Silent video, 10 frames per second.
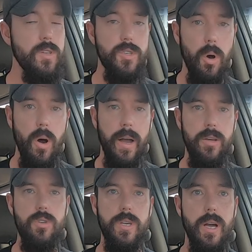So I
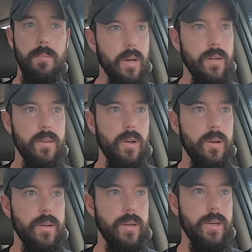usually come
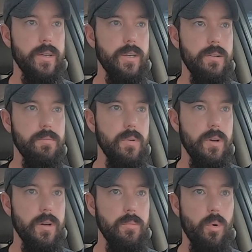on
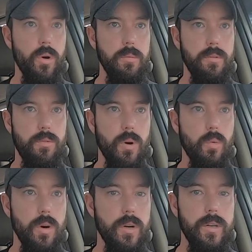a morning before
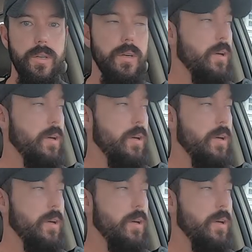work.